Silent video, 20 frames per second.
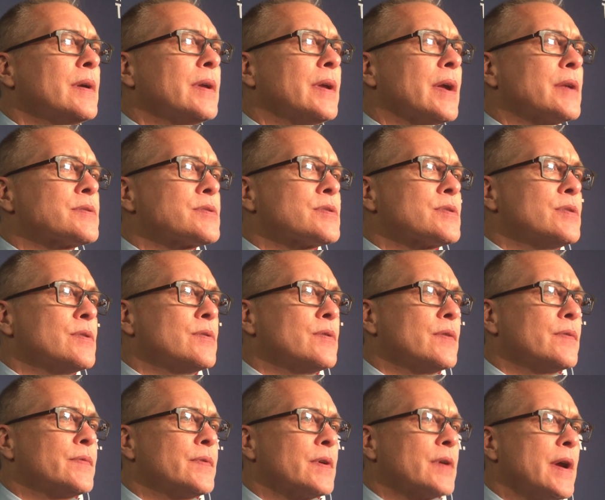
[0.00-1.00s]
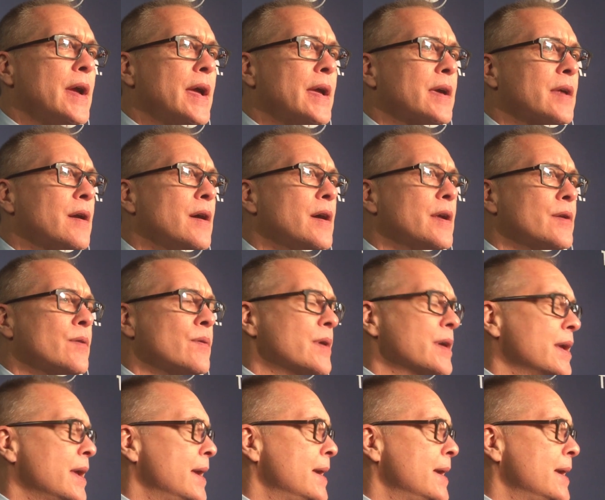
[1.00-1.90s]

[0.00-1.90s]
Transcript: gets to if you're hanging on to a